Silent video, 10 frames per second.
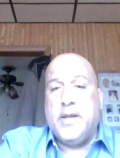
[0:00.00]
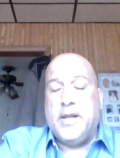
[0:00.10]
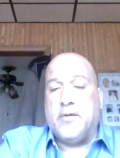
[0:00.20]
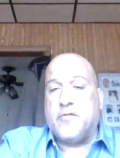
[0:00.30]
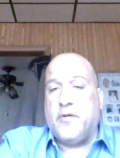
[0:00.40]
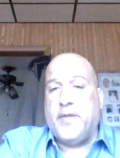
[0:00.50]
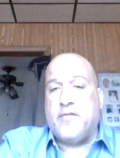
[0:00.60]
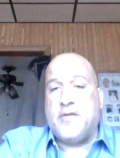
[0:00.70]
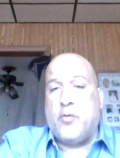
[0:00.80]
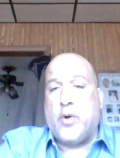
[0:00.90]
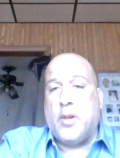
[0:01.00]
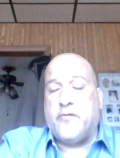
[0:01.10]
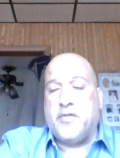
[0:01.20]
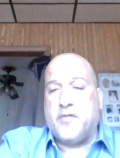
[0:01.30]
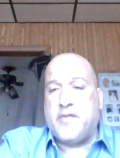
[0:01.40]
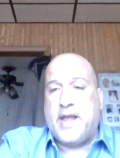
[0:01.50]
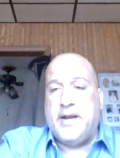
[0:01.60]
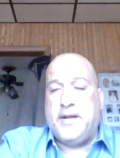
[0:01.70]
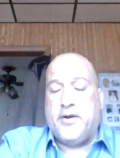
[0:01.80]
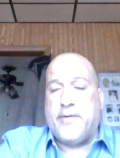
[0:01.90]
Certainly has done well over the Santa
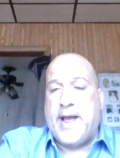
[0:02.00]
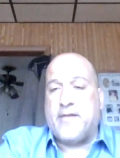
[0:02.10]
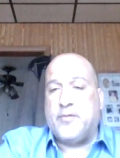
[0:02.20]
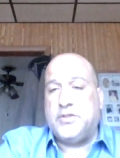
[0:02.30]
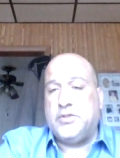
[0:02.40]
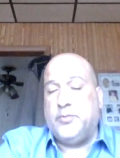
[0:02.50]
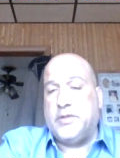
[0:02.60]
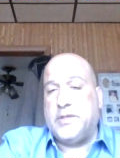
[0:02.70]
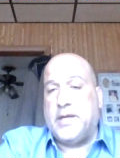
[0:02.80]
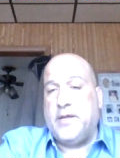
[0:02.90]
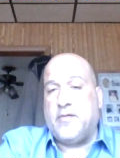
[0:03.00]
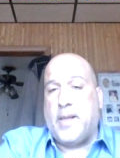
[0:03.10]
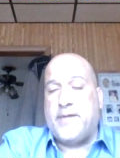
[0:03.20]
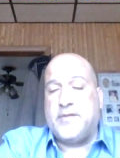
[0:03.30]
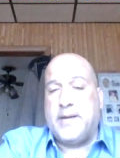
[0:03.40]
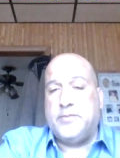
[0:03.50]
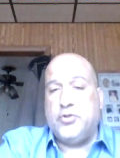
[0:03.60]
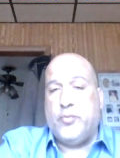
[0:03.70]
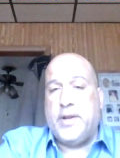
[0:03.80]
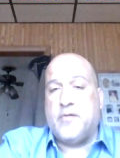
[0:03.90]
Anita grass with his lifetime
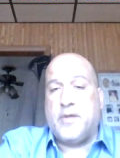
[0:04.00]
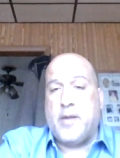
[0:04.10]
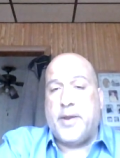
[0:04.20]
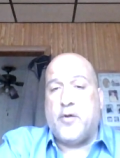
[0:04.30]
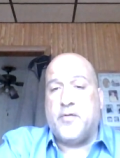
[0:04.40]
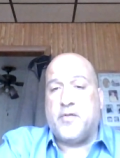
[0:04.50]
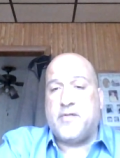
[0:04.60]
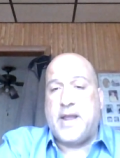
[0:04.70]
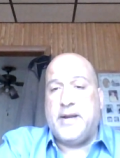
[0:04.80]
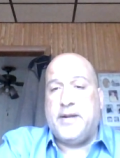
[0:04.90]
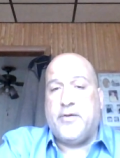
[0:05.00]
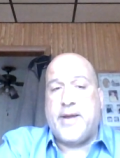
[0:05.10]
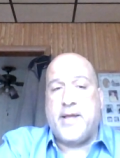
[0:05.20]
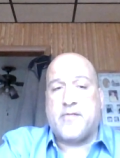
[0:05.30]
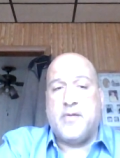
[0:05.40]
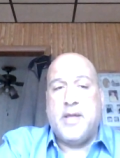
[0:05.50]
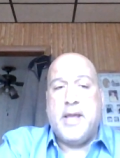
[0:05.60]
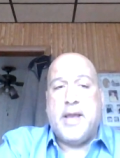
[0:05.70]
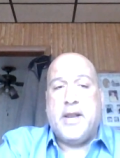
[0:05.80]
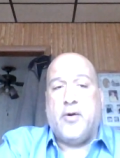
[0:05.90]
2 wins coming over the Santa Anita grass.
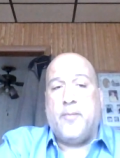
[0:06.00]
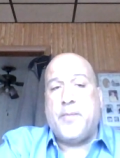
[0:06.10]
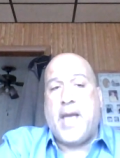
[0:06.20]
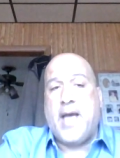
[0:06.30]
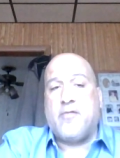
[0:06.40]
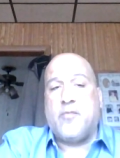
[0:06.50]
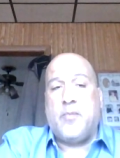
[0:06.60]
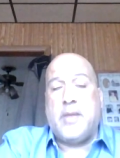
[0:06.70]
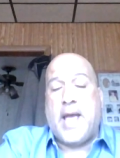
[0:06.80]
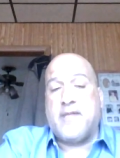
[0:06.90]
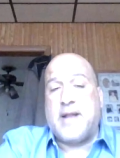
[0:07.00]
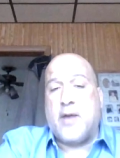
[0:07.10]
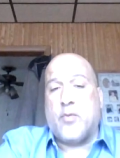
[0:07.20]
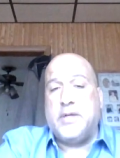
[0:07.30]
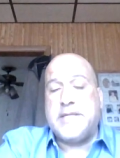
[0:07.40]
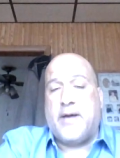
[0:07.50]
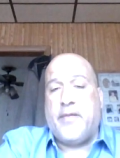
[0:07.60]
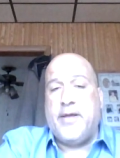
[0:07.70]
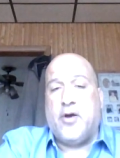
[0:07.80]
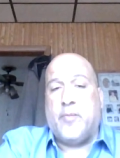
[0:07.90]
Has not run down
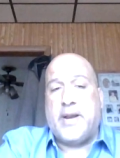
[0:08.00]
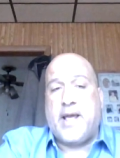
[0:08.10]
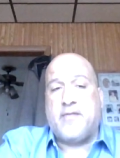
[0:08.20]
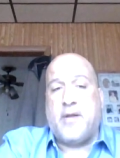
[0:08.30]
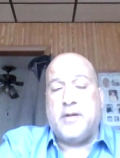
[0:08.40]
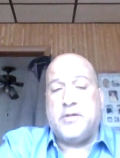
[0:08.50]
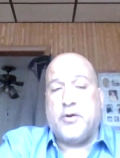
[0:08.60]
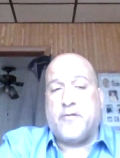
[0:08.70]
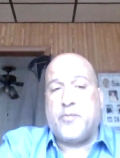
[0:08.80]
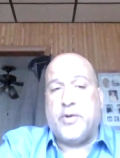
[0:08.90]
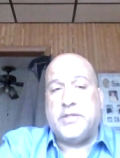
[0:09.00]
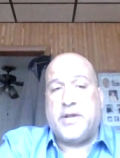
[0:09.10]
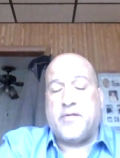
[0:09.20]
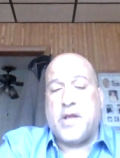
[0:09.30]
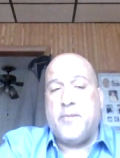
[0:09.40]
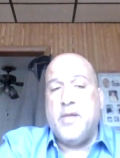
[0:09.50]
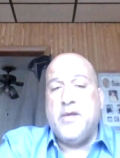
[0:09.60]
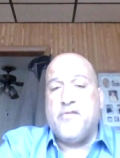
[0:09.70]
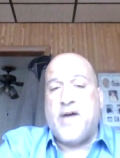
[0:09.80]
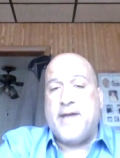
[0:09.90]
the hill, but has done turf sprinting. So
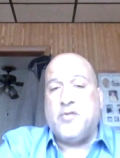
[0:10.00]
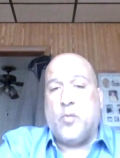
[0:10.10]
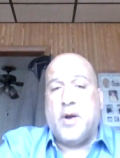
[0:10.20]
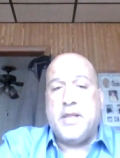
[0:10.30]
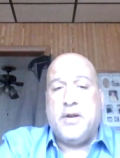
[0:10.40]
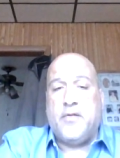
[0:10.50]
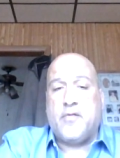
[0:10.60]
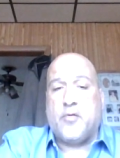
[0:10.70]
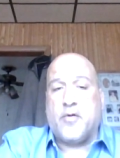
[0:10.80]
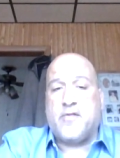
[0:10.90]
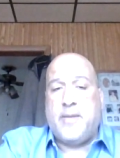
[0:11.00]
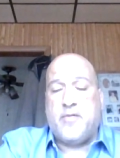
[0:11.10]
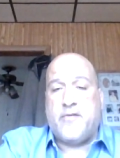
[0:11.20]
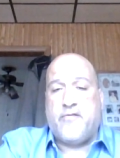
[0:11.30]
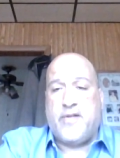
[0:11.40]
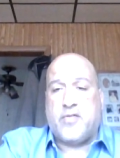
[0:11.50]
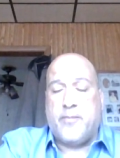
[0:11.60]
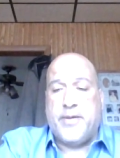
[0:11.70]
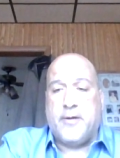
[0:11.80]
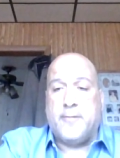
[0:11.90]
5-1. This horse seems to fit the
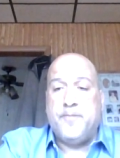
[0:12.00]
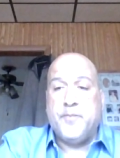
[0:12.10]
bill.